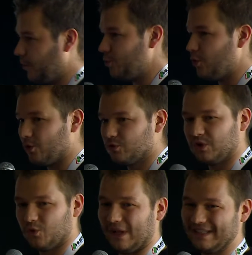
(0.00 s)
who knows
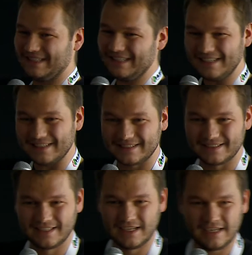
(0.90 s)
what quality is.
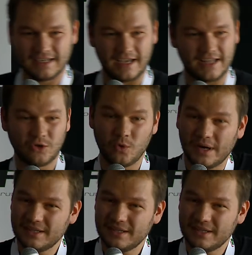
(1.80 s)
And who are